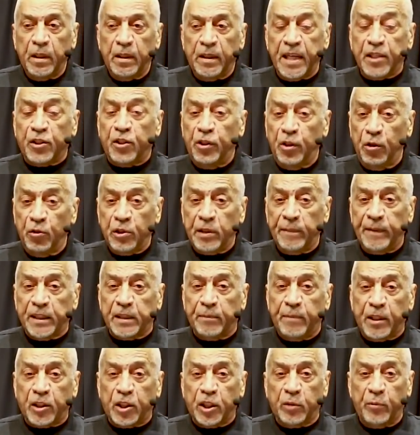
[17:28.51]
Let's use them
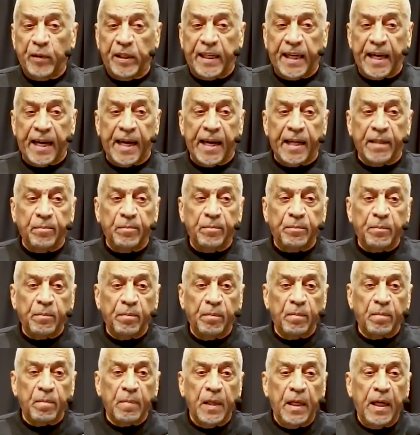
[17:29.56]
as much as we can.
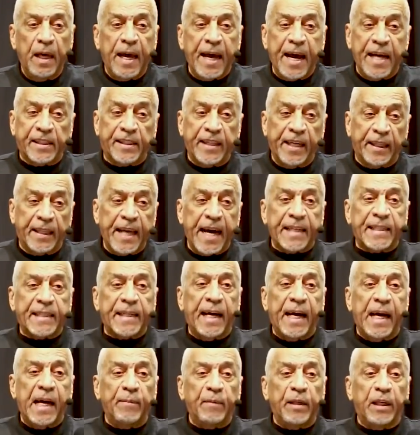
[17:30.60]
And see, at that
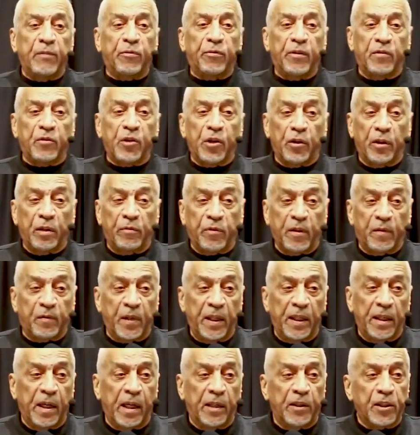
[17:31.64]
time, in the early
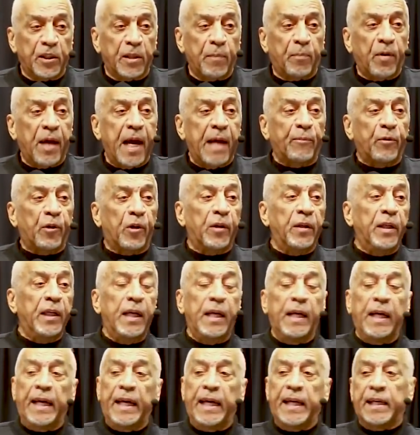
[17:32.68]
1500s, the primary
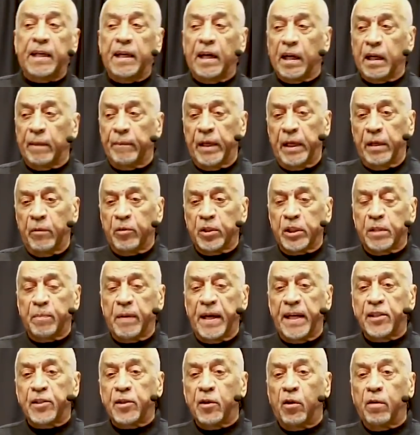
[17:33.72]
economy was
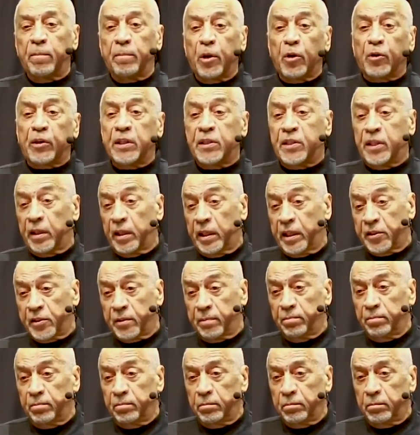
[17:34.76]
based on
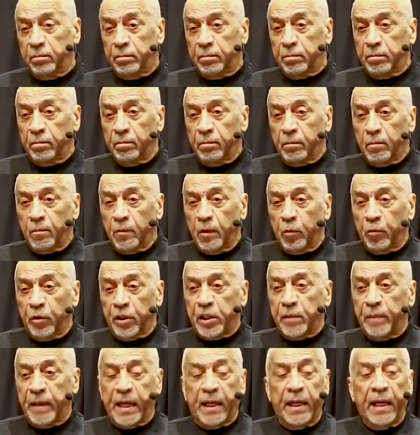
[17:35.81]
mercantilism.
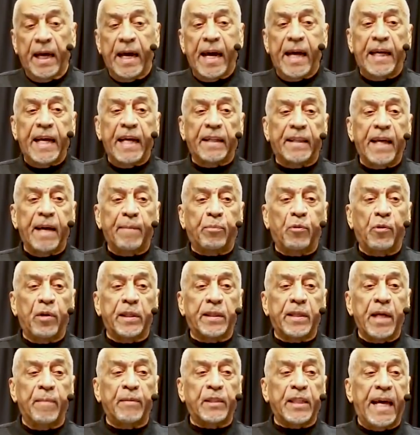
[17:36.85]
And at that
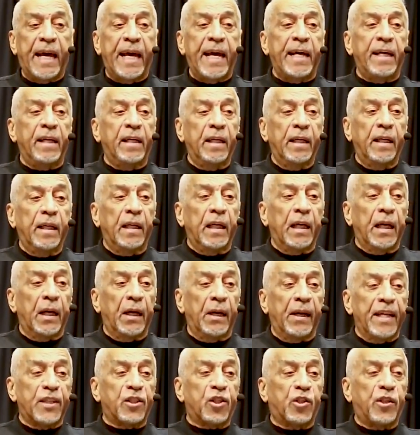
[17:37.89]
point in time, they said, hey,
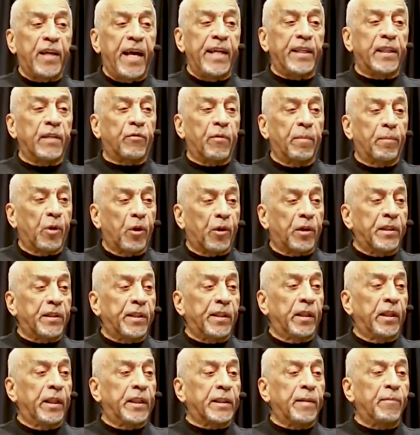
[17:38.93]
let's change it from
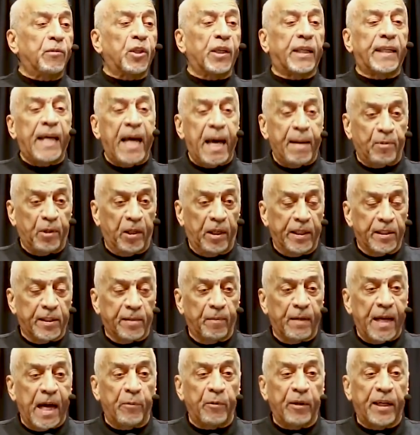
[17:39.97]
mercantilism to
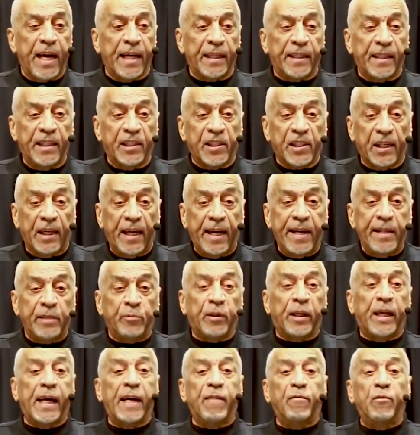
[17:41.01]
capitalism. Now we got these slaves,
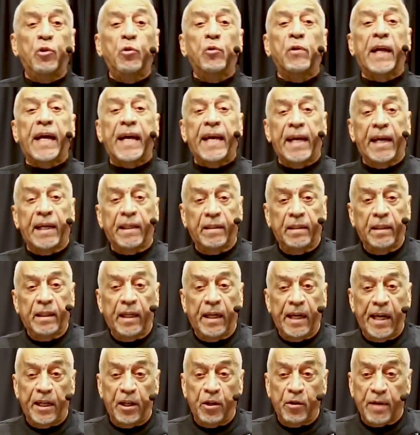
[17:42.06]
we're going to have new land
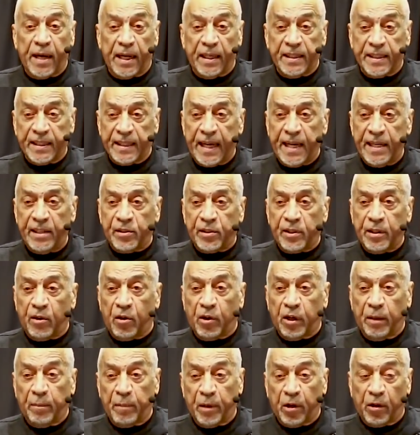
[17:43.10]
in the United States
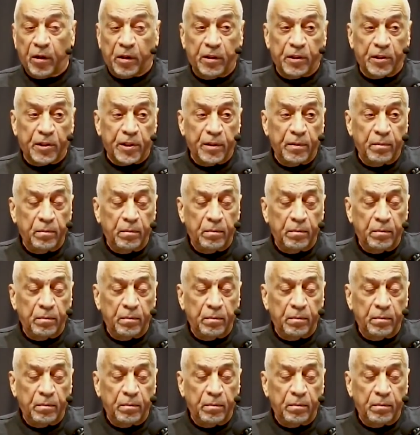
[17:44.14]
or in the Americas.